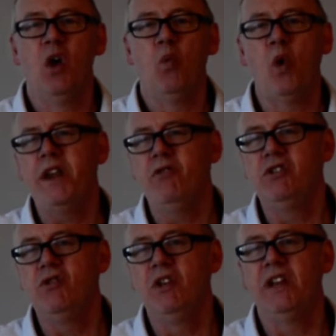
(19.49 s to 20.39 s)
Why
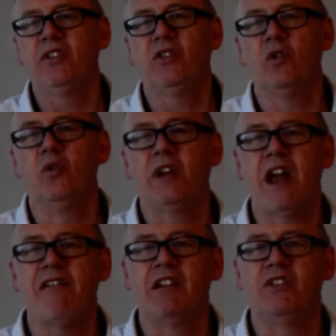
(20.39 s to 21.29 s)
don't you list all the
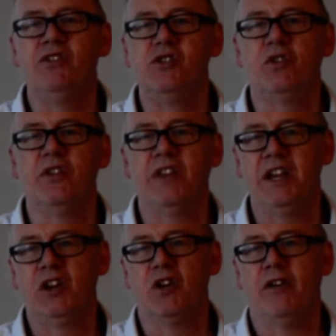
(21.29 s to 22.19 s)
characters you can
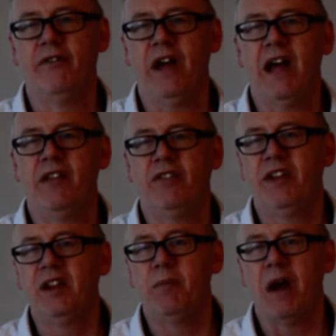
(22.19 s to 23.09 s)
think of and
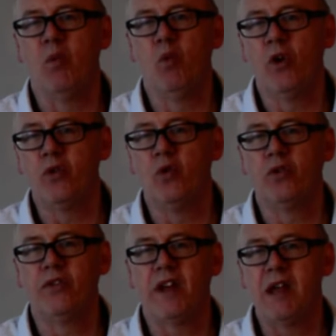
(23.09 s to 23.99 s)
think about what
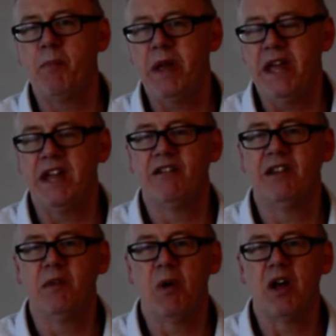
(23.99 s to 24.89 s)
order they appear
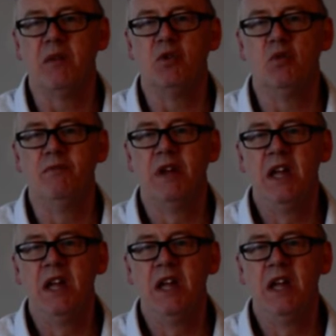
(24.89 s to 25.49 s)
in the Bible?